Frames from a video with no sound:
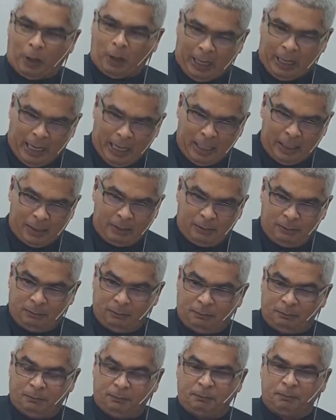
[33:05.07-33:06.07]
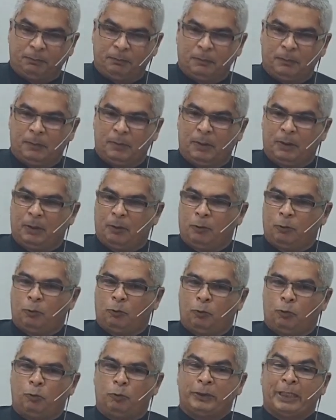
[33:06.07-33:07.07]
The Bible says that
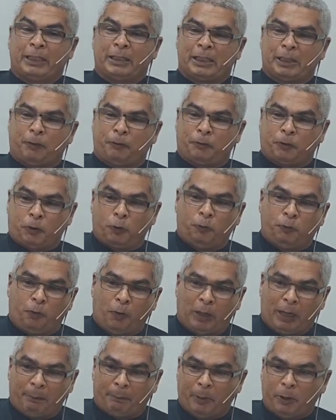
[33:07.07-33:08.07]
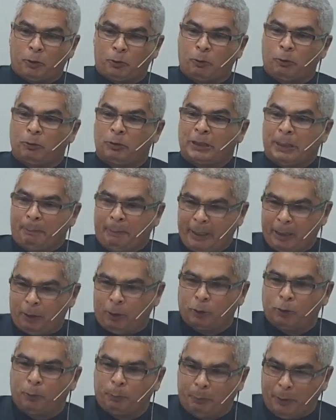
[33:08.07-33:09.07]
to choke a person. How
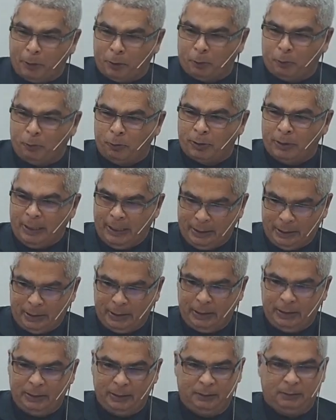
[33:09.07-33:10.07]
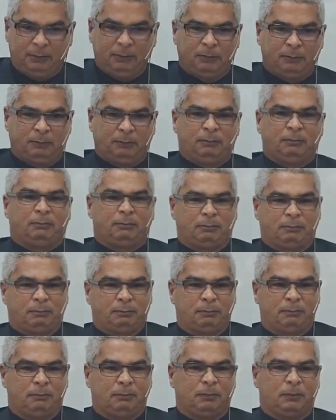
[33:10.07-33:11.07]
can you choke a person when you grab onto their
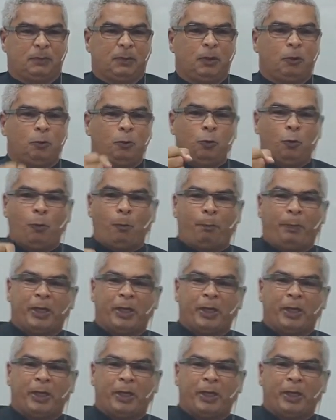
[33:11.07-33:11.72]
neck, right?